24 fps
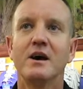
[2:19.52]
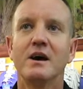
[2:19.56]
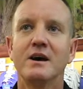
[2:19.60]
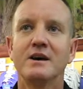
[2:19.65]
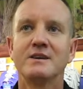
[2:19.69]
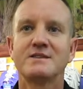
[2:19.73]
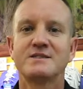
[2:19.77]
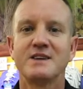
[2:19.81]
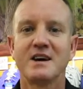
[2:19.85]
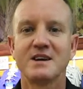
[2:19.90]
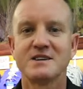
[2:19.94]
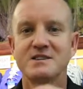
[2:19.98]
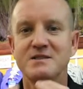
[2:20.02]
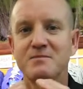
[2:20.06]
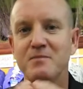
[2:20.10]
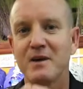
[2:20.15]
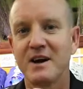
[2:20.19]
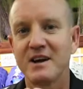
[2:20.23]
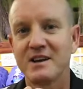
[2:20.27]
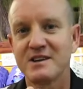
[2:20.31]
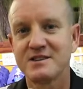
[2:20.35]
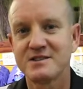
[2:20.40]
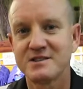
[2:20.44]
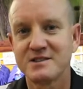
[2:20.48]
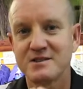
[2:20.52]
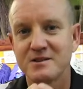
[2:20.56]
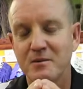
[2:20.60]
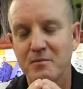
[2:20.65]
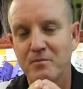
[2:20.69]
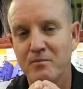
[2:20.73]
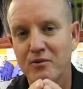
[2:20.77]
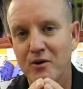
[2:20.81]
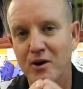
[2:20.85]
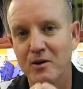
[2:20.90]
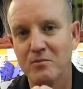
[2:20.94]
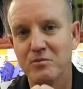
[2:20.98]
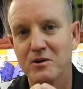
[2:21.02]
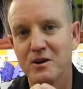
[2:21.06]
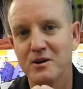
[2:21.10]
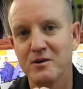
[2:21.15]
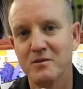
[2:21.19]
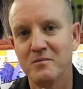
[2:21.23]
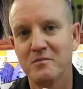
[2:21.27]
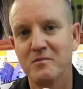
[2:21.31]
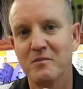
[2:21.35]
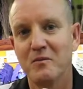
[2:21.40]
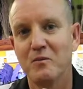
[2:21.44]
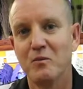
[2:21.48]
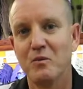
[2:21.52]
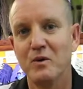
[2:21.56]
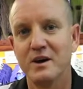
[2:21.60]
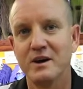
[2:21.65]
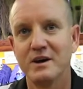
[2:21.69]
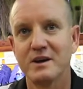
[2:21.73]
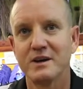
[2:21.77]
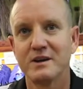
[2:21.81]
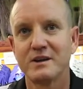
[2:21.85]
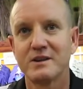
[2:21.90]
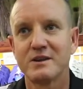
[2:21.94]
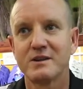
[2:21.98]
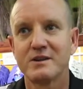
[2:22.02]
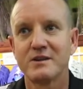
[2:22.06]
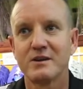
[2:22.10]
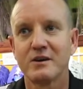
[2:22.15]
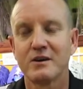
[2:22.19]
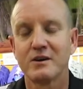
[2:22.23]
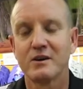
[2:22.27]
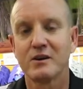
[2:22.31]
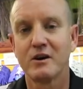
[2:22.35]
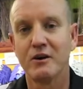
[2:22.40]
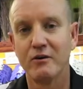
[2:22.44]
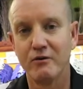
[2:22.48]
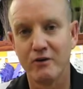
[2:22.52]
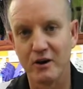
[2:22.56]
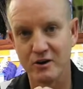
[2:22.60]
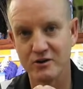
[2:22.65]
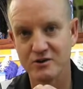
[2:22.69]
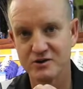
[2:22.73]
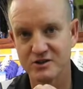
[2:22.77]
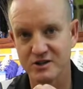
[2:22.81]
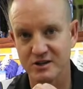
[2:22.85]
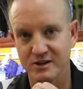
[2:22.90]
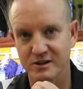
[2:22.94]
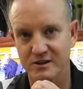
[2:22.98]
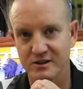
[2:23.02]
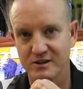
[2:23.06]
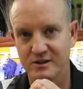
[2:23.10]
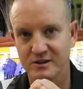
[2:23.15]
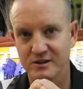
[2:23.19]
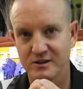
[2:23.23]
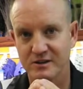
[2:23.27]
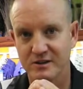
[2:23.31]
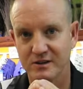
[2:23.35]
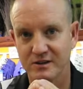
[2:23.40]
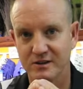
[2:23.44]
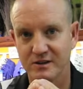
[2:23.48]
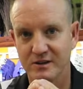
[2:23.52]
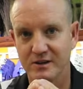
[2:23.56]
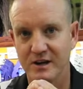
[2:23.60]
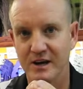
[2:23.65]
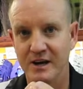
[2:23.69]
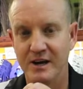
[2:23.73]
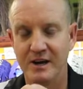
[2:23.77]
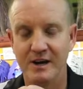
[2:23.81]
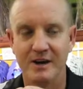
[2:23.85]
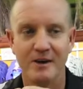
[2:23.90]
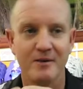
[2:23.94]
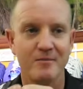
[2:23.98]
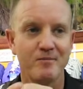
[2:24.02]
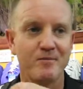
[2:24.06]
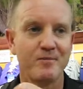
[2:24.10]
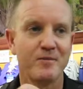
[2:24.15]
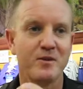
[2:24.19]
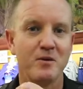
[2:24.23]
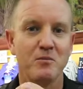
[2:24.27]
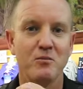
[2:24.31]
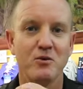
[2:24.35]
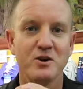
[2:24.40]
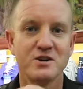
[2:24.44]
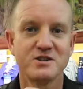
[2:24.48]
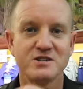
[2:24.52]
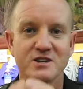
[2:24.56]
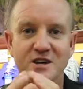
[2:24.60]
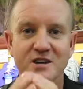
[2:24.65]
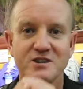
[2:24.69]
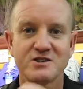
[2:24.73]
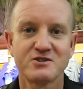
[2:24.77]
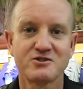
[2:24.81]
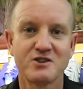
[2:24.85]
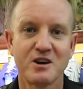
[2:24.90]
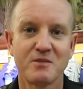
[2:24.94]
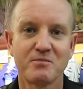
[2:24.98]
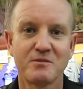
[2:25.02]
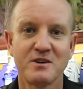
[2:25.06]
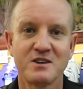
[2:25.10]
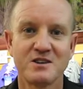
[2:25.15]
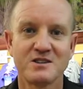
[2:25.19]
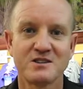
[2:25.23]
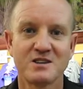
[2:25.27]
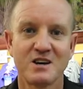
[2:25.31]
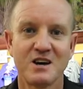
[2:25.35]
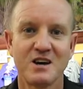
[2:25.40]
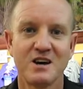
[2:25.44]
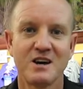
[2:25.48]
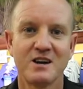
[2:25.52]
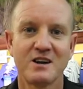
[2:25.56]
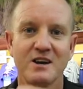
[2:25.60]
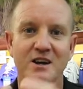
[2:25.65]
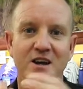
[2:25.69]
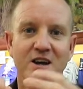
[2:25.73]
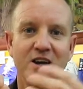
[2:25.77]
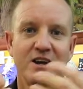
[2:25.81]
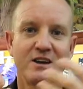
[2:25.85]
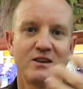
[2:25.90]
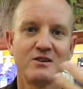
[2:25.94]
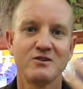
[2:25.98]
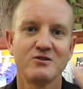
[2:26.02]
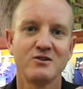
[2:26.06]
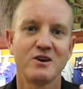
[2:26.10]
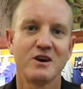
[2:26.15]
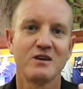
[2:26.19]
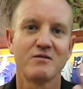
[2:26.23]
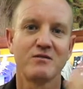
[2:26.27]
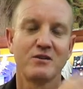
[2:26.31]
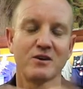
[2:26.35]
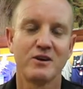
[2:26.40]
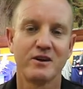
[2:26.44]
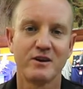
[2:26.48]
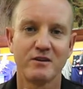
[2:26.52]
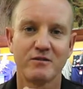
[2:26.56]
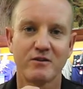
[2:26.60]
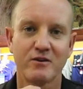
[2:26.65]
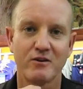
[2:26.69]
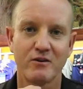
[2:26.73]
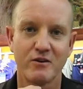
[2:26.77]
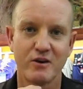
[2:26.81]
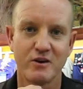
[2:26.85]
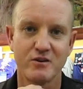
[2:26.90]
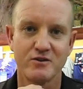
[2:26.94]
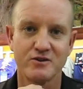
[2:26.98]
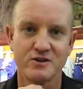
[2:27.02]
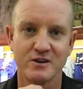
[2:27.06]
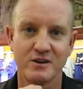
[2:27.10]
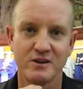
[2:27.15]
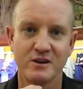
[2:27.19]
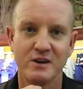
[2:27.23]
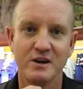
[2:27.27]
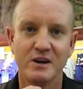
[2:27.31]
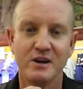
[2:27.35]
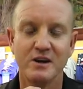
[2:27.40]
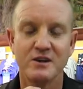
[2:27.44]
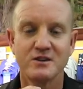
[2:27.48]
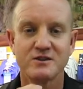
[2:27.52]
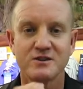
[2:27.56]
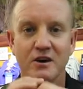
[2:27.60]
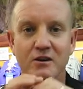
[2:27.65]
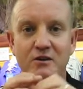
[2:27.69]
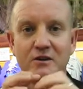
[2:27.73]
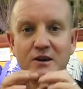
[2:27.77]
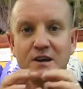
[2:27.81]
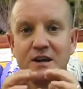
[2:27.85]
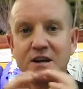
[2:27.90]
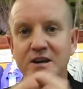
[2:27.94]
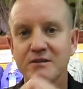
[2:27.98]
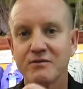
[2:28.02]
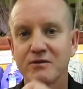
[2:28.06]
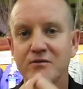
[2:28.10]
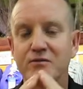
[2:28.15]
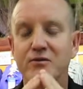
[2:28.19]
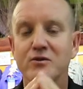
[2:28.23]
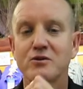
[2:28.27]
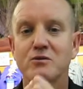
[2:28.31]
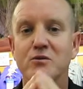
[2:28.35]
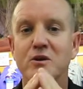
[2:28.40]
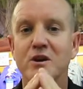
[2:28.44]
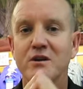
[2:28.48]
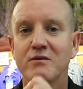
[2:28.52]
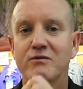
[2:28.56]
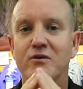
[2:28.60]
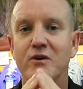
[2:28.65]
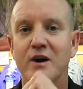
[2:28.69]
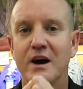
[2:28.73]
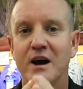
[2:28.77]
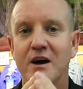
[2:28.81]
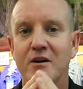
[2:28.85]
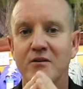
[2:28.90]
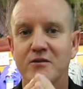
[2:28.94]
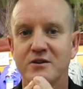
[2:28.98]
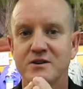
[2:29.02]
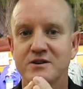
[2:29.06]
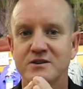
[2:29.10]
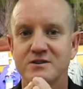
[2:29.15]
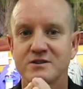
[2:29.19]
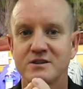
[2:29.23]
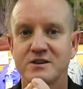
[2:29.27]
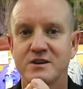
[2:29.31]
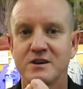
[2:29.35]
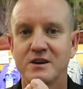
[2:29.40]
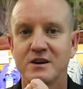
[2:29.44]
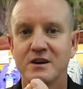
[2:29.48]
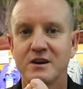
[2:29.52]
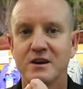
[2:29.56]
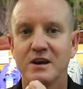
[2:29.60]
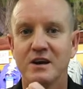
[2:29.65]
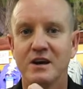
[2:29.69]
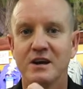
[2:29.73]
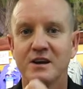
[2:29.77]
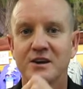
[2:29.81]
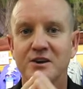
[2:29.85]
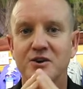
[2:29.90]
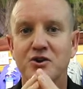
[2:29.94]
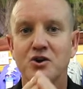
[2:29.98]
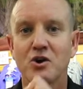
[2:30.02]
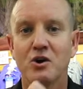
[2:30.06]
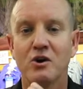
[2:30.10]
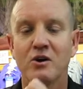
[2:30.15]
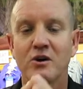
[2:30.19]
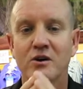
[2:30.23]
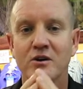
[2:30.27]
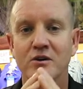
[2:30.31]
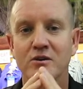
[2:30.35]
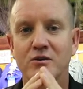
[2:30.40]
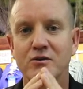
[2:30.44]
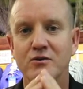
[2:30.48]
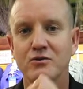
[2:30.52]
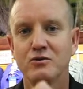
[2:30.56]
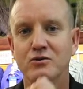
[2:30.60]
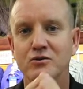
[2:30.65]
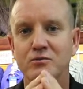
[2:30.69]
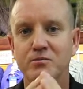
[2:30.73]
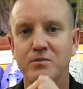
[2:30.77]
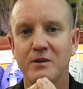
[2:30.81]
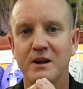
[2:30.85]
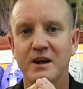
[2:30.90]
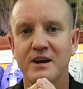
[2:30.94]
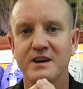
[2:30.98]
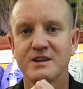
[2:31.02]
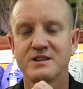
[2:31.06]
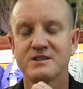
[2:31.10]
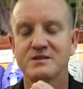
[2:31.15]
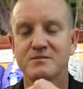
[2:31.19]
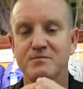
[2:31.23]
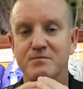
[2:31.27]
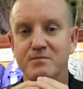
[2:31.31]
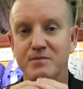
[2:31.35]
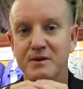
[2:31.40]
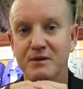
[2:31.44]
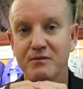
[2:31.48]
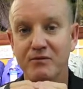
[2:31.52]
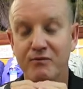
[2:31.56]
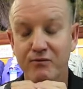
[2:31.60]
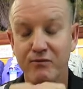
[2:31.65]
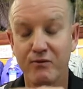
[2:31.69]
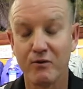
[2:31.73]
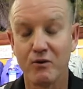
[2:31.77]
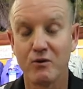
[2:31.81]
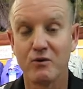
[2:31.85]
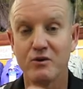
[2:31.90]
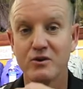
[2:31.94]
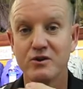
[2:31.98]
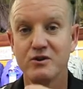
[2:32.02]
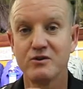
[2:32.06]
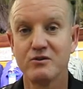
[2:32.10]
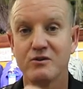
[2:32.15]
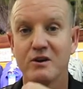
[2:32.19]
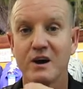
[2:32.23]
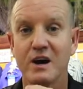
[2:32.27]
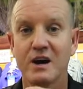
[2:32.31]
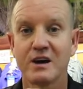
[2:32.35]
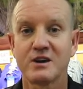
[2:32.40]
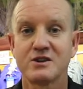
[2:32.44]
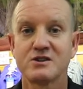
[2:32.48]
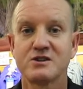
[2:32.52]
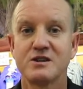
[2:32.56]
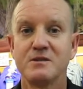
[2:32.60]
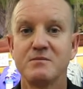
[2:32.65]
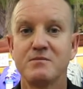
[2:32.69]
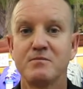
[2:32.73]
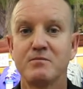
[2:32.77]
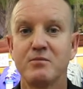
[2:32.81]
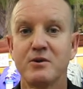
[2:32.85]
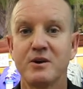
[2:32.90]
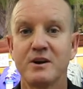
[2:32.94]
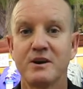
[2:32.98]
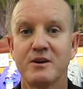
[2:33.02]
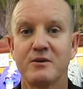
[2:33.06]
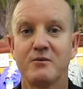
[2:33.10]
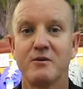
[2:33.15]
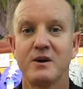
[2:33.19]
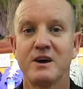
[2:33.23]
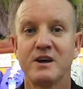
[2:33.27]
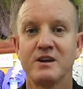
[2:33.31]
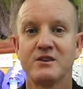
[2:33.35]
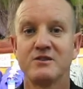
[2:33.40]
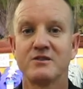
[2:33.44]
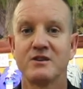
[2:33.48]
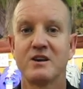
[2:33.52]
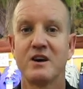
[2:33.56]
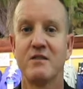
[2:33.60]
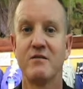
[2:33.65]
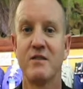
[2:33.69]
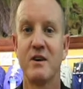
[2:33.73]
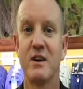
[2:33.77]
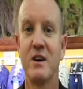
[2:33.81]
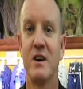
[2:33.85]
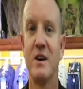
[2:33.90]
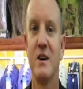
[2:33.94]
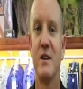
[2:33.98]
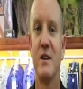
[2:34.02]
exacerbates the problem with corrosion. The moisture gets trapped inside and you have a lot of corrosion. So leave it for 24 hours in a dark, cool place before you actually put it away in your cover gun.